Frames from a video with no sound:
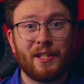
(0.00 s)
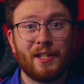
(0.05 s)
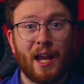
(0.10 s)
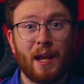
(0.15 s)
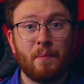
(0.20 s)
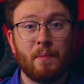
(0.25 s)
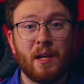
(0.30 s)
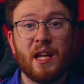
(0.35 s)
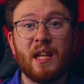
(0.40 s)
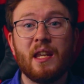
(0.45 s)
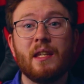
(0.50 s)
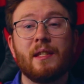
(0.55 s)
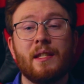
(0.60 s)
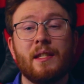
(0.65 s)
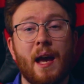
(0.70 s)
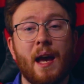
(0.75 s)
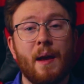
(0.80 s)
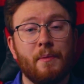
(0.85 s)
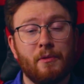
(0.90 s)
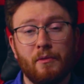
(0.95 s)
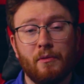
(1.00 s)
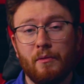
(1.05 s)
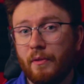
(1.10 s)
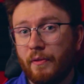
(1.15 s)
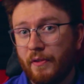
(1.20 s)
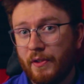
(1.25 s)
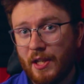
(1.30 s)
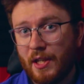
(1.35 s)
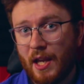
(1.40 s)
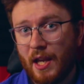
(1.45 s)
game, it is absolutely
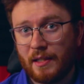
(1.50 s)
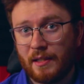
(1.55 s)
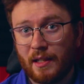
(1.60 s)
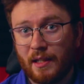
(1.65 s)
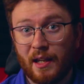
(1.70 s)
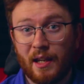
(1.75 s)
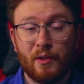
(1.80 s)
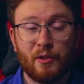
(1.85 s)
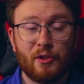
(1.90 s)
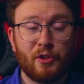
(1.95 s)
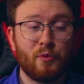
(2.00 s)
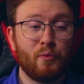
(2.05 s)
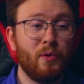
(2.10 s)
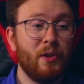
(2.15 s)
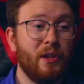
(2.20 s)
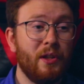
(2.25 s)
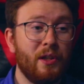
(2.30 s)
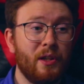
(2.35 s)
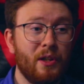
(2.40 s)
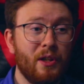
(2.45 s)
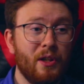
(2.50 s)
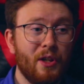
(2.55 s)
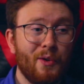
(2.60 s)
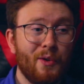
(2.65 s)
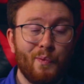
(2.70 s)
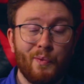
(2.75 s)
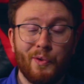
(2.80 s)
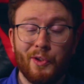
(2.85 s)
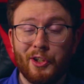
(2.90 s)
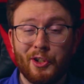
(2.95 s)
fantastic. It's really
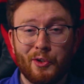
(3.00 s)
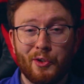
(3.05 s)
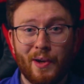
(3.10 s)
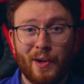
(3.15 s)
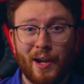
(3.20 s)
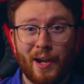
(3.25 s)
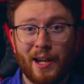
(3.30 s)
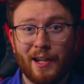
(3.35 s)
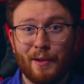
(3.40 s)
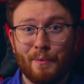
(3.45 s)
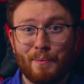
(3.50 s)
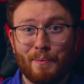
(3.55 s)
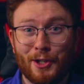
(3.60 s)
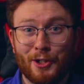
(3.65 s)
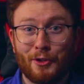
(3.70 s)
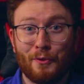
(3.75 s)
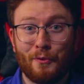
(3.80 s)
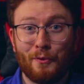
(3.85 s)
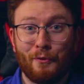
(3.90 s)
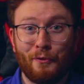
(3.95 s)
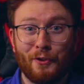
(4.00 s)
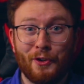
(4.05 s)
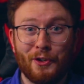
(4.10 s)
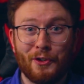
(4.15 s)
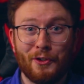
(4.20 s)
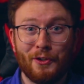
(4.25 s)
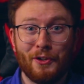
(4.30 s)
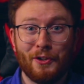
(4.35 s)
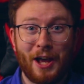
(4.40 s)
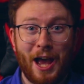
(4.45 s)
great. It makes you
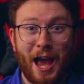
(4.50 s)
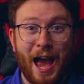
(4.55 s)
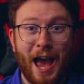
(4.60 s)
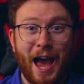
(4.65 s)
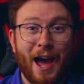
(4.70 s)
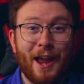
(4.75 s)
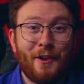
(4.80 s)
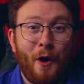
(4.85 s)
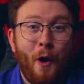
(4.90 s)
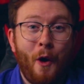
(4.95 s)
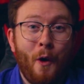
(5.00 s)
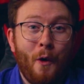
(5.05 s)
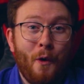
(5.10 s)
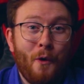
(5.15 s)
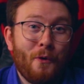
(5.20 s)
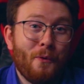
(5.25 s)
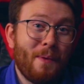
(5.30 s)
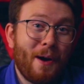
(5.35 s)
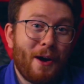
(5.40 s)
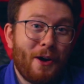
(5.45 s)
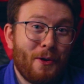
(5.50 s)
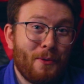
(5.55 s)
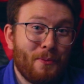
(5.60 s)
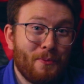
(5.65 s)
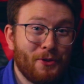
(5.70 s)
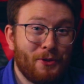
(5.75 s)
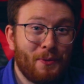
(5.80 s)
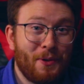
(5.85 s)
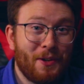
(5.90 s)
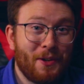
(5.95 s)
feel at home, I
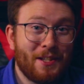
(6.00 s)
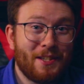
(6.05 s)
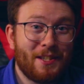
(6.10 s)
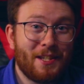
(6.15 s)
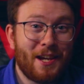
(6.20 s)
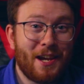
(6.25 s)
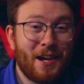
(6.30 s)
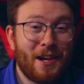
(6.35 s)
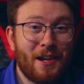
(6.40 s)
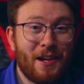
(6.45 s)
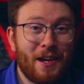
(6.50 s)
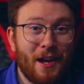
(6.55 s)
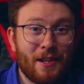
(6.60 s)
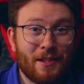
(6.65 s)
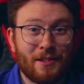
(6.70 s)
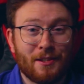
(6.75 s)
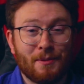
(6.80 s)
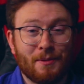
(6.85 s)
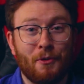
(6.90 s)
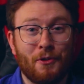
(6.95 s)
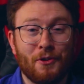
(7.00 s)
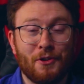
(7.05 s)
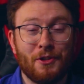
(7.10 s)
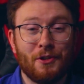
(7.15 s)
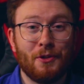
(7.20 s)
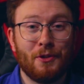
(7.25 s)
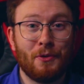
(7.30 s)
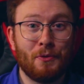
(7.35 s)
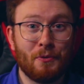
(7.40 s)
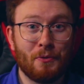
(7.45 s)
almost want to say, as a
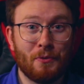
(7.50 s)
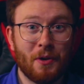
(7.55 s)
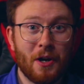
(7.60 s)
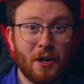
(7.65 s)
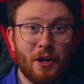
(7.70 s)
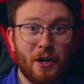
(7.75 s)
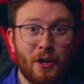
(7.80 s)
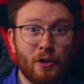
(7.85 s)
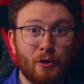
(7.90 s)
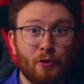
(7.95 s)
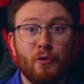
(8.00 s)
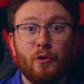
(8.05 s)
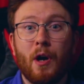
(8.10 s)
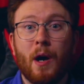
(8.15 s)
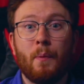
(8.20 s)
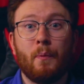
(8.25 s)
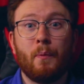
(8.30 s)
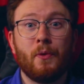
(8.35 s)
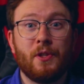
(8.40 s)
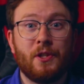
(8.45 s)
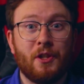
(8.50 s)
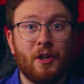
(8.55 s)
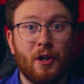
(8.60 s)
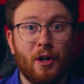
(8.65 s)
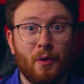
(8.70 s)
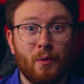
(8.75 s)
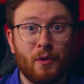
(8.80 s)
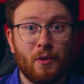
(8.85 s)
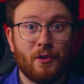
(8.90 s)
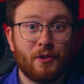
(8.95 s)
person who grew up with
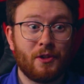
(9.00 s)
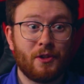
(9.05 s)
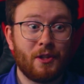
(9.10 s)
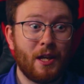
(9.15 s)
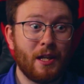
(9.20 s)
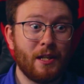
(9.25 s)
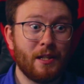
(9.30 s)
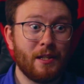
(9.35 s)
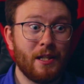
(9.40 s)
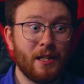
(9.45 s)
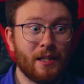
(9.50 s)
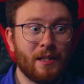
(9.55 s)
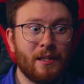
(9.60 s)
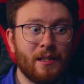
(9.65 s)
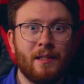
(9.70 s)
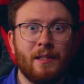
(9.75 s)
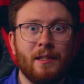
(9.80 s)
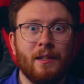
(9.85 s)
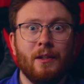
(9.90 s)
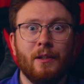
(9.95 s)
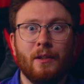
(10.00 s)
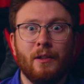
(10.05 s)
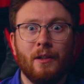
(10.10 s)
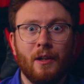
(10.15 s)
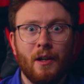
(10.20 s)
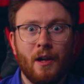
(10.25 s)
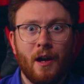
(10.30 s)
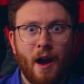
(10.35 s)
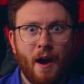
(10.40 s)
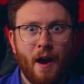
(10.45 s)
Star Wars and is still
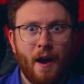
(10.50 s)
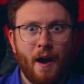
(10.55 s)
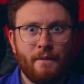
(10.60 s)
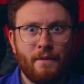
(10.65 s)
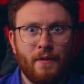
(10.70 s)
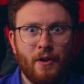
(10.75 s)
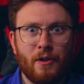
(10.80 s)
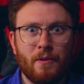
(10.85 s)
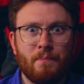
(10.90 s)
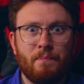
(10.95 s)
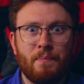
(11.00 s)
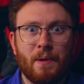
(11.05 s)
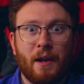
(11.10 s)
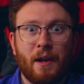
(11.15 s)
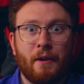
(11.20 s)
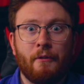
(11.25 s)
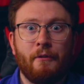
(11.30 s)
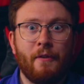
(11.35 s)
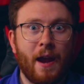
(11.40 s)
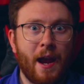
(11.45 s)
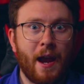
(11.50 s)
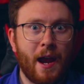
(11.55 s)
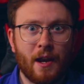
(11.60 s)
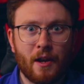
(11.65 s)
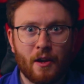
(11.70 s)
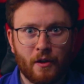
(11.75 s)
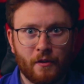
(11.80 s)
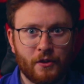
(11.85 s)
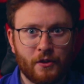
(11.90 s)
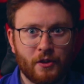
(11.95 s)
a very big
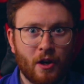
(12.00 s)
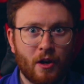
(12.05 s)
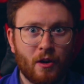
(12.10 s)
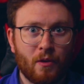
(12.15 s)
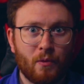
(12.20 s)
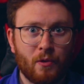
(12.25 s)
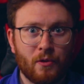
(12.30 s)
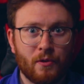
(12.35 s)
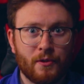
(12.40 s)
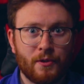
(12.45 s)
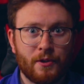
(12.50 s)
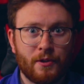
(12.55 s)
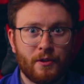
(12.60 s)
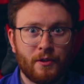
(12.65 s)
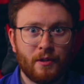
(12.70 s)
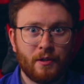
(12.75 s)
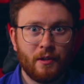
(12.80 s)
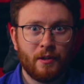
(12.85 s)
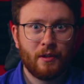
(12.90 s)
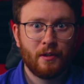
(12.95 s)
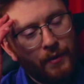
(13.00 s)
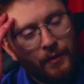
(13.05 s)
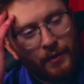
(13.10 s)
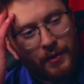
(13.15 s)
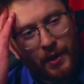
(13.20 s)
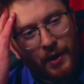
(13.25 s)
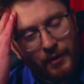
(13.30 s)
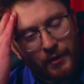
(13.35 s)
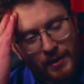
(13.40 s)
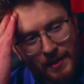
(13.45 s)
fan of Star Wars.
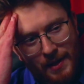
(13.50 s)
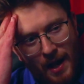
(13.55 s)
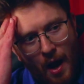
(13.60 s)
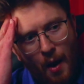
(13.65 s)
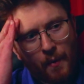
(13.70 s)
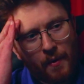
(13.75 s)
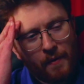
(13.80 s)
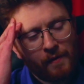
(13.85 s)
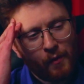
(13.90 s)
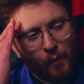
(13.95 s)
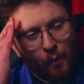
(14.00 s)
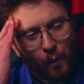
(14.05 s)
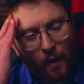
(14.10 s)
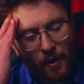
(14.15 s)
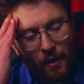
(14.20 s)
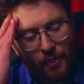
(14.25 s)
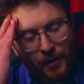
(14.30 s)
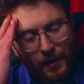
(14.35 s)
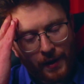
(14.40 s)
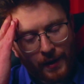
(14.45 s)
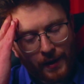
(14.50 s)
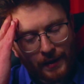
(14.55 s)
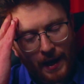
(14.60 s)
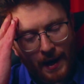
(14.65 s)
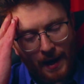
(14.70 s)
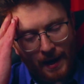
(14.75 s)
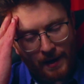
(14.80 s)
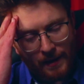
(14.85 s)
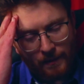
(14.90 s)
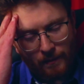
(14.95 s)
There is, however, one thing
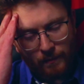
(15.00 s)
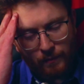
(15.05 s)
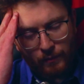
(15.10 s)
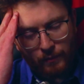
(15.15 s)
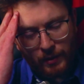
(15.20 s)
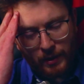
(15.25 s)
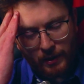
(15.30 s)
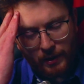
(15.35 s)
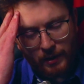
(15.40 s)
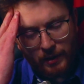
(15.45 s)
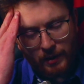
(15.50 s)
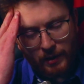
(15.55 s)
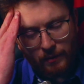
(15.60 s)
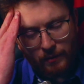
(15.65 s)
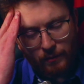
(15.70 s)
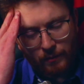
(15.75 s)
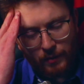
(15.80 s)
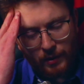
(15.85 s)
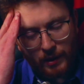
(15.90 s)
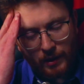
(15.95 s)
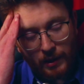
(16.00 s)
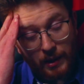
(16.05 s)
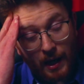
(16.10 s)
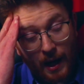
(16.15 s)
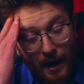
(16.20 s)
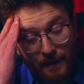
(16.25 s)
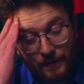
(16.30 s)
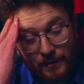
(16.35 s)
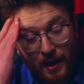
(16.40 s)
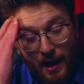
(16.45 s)
that I really
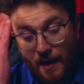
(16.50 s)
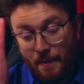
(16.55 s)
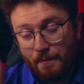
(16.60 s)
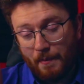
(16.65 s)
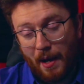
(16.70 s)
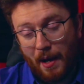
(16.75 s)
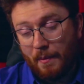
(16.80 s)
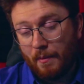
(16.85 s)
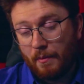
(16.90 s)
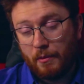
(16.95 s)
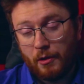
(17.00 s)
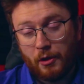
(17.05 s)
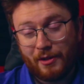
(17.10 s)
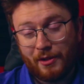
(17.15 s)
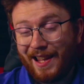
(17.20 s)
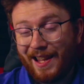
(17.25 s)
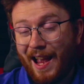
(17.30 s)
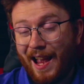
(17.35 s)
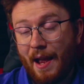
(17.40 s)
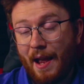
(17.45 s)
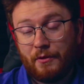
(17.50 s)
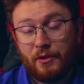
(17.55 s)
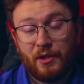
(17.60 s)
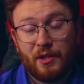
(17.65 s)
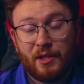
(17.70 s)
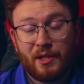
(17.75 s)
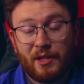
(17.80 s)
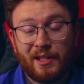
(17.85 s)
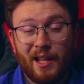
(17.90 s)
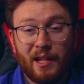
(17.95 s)
I'm honest, I have to
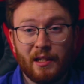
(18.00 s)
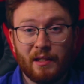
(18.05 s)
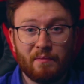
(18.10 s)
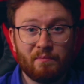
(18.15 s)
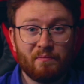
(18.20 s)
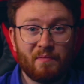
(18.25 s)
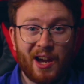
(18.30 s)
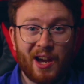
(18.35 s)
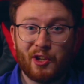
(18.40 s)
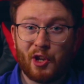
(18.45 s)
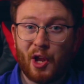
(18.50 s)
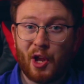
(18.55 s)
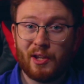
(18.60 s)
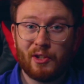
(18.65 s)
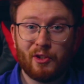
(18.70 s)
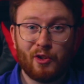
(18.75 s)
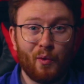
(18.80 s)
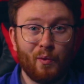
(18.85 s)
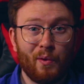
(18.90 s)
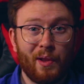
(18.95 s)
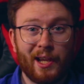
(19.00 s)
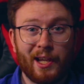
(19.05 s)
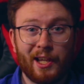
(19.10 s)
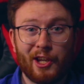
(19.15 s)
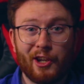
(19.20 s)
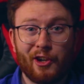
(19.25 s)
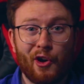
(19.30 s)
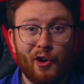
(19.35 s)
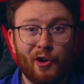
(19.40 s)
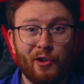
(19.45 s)
dislike it. I don't like
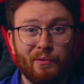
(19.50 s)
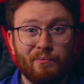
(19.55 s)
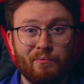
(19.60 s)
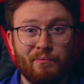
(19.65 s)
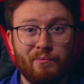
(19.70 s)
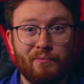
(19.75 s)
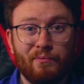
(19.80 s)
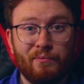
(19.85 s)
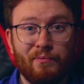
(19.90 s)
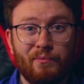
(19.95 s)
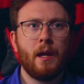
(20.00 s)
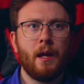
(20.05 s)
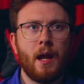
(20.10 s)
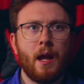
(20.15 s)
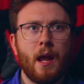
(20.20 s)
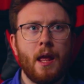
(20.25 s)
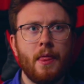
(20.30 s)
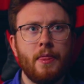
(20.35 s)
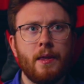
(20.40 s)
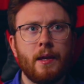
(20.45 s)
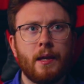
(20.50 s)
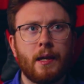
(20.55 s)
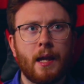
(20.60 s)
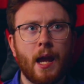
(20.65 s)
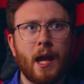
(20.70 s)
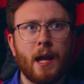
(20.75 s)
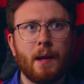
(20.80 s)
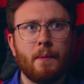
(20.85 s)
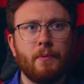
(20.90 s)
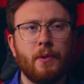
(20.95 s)
it at all. In the
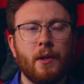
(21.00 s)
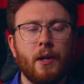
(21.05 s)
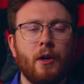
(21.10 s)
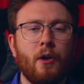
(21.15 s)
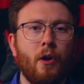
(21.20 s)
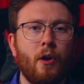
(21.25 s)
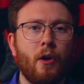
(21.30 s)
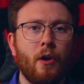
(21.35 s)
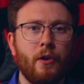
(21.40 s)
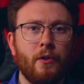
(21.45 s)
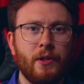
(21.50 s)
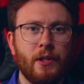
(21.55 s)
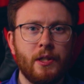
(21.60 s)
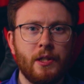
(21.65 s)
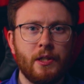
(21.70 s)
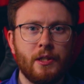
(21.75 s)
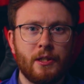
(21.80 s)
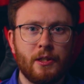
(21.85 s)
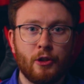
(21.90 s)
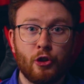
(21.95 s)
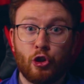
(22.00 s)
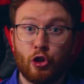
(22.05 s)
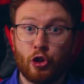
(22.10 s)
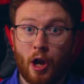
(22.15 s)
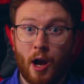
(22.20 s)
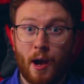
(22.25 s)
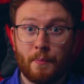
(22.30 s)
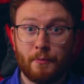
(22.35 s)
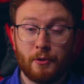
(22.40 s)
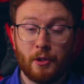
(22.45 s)
game, there are these
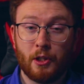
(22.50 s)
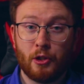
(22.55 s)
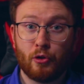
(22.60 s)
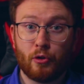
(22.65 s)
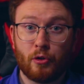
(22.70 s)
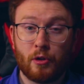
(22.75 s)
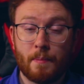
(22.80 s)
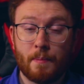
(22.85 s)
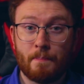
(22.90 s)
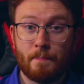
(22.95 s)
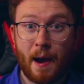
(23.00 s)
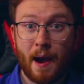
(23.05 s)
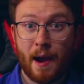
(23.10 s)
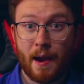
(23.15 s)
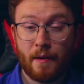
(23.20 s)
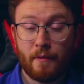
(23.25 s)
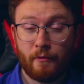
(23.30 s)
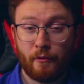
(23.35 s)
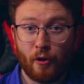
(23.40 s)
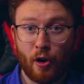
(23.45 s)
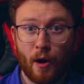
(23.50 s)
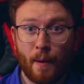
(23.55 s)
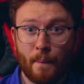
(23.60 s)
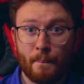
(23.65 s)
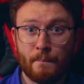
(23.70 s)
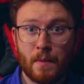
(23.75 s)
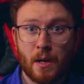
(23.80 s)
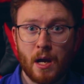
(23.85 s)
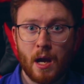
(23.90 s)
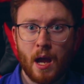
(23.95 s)
shops that you can buy from,